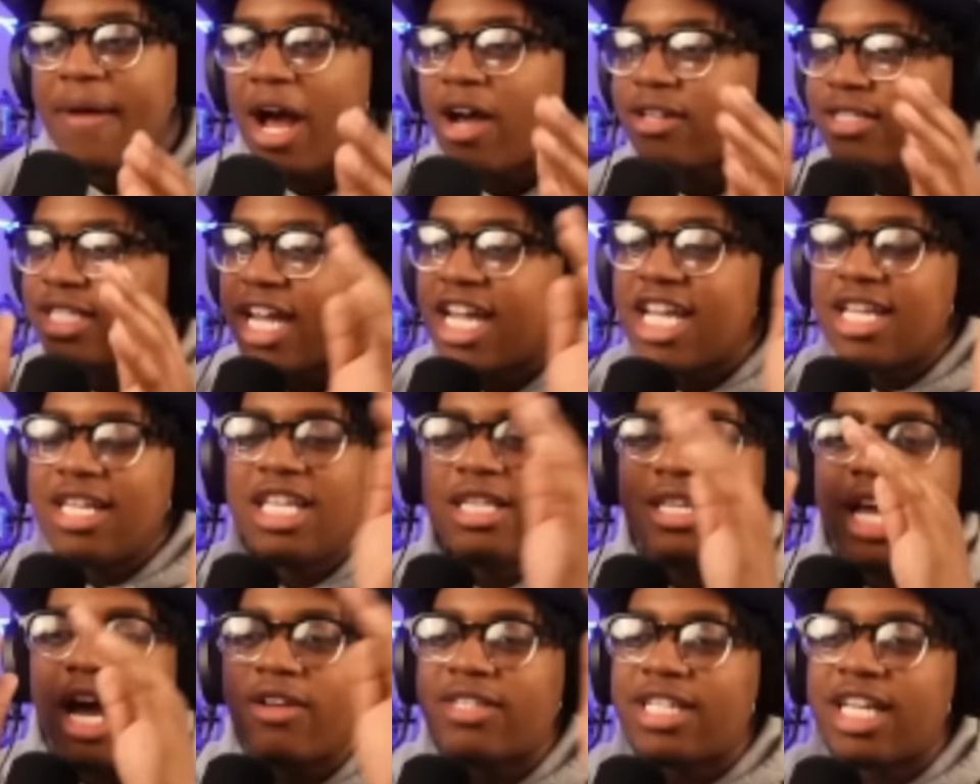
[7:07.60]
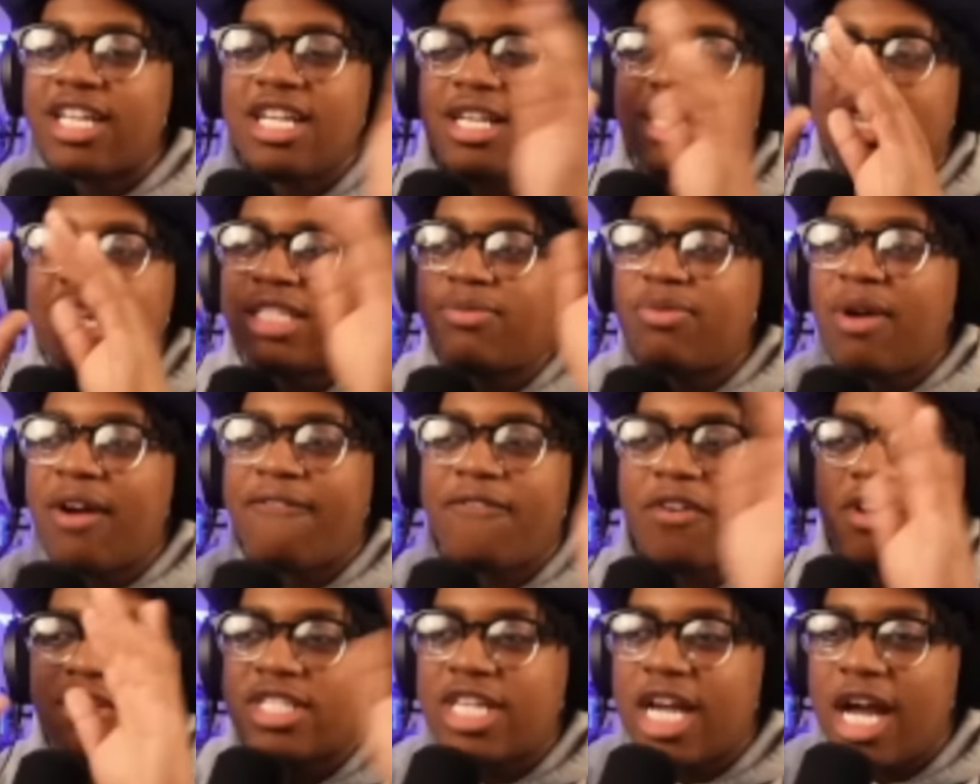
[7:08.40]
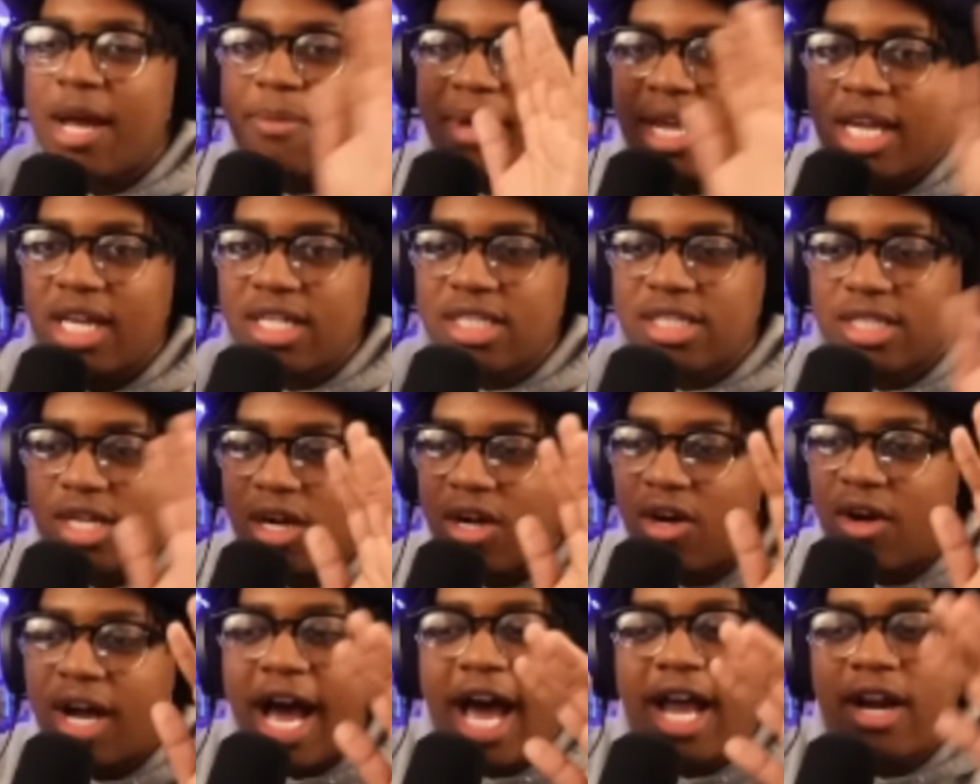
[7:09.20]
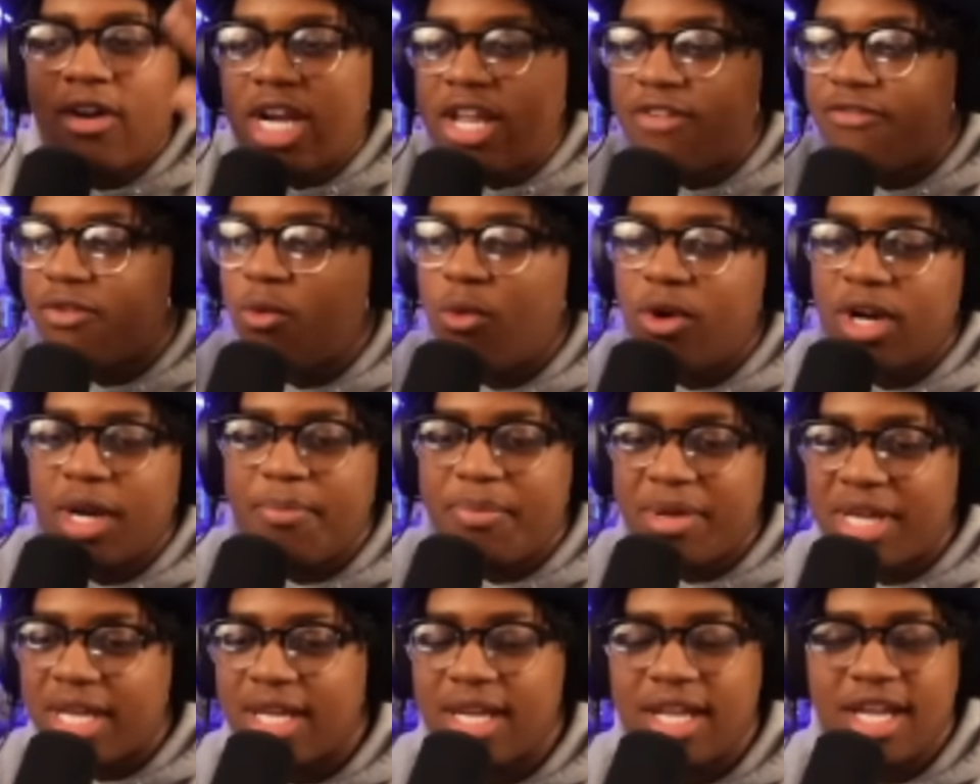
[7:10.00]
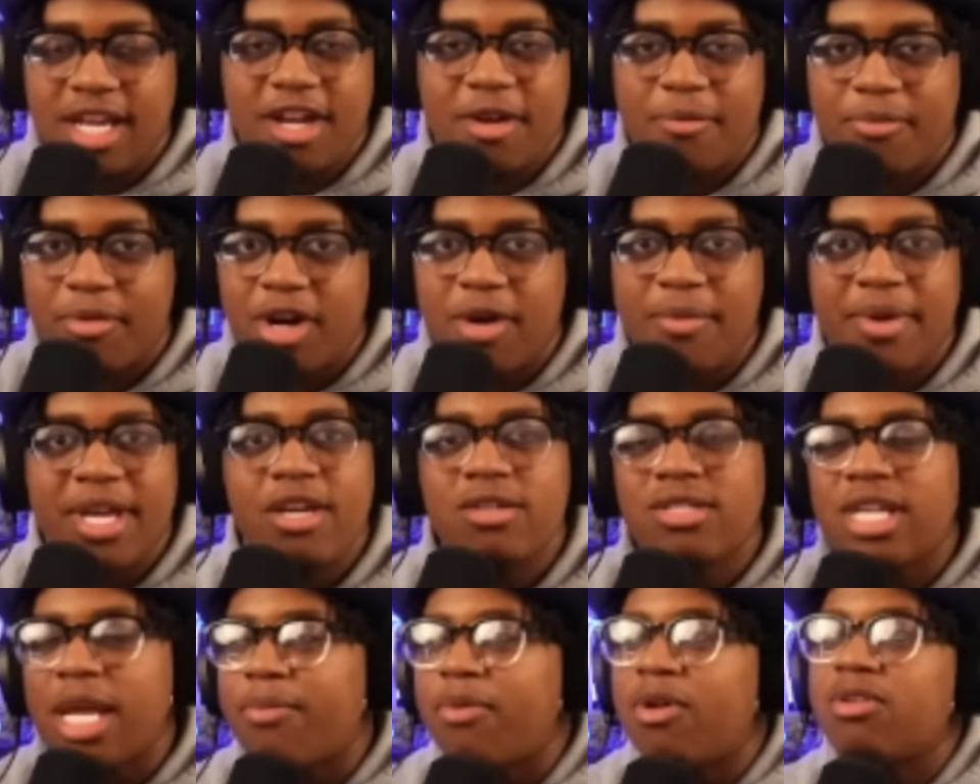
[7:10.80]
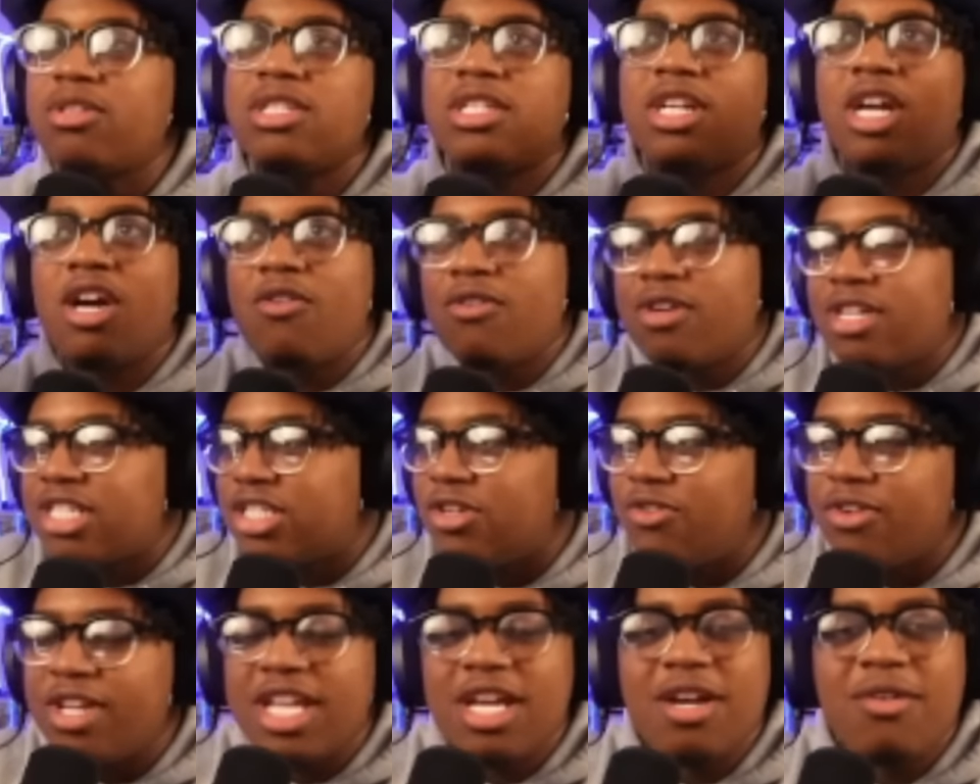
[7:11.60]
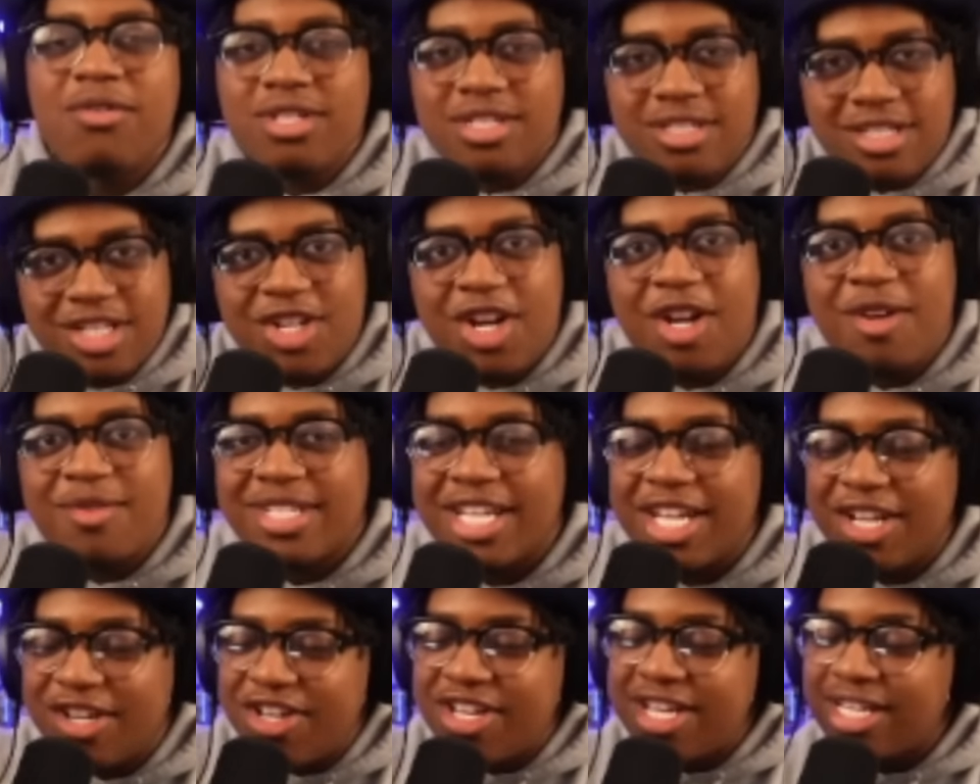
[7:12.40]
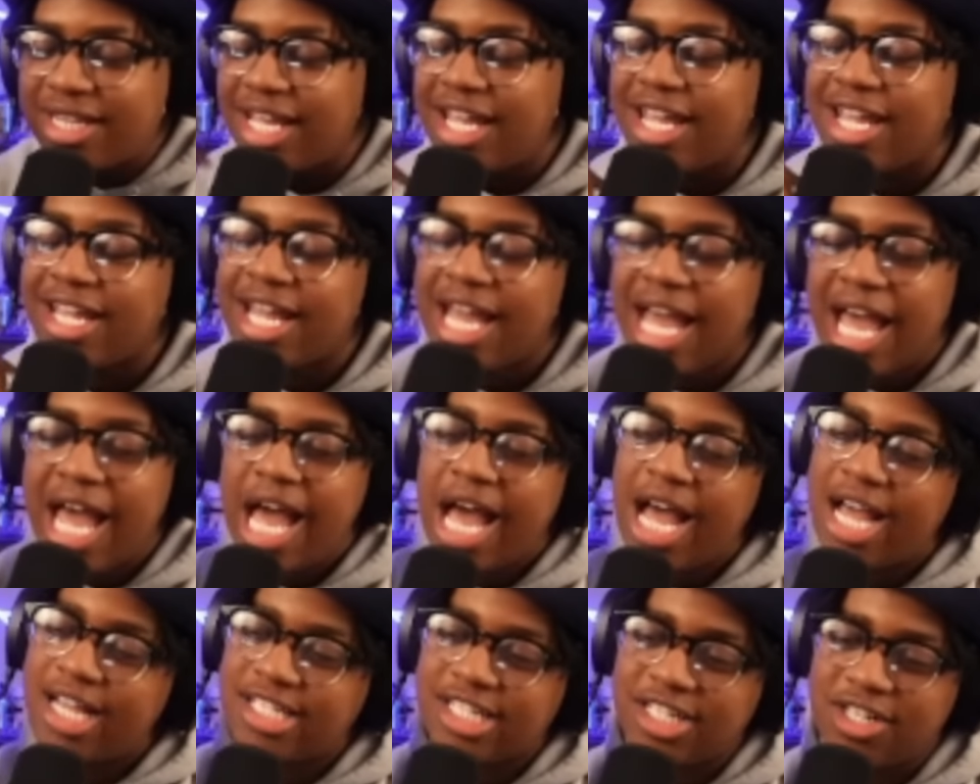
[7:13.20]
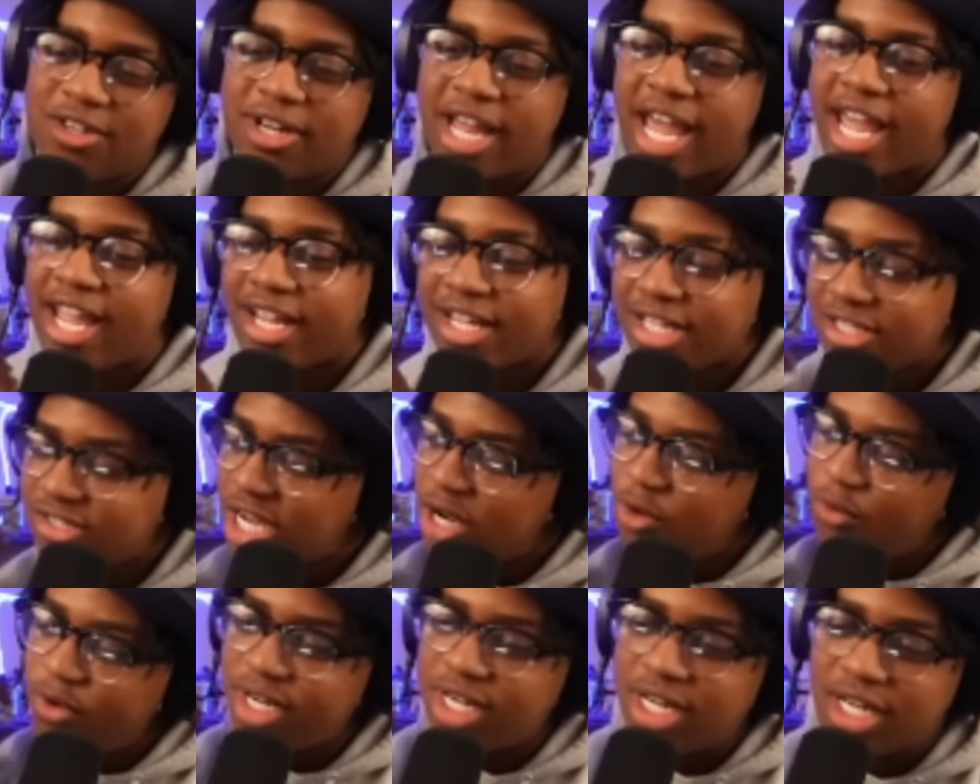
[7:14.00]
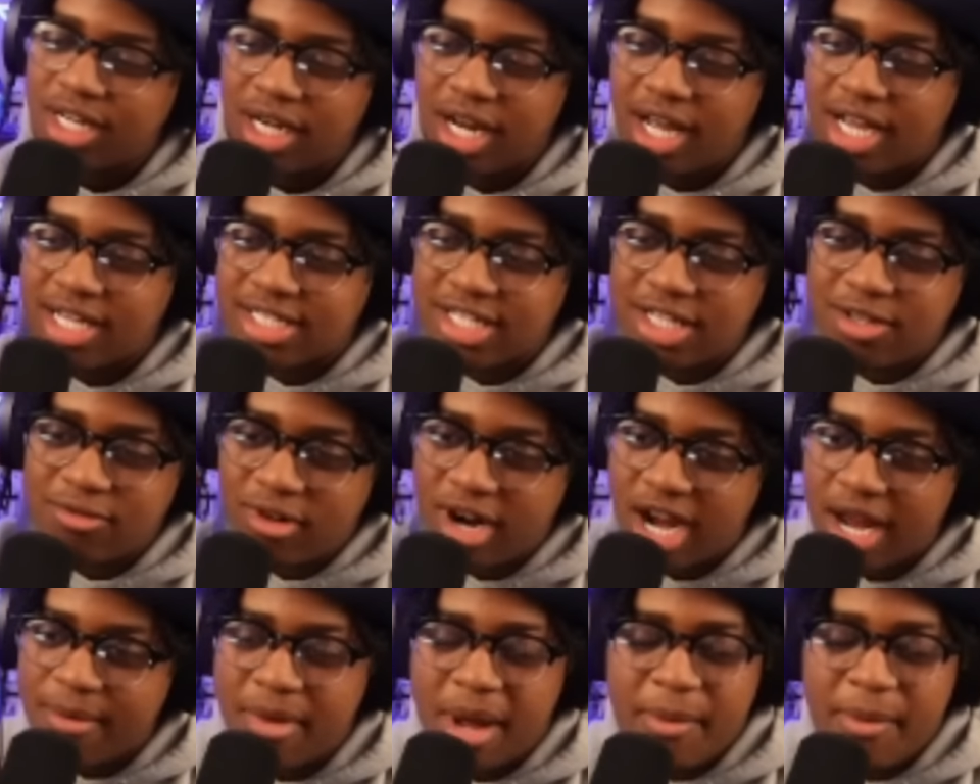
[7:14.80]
I was like, this is my first time making a song. I don't even want to be in here, bro. But he was like, bro, just go in the studio and just, you know what I'm saying, do your thing. I said, okay. So I went in the closet, right?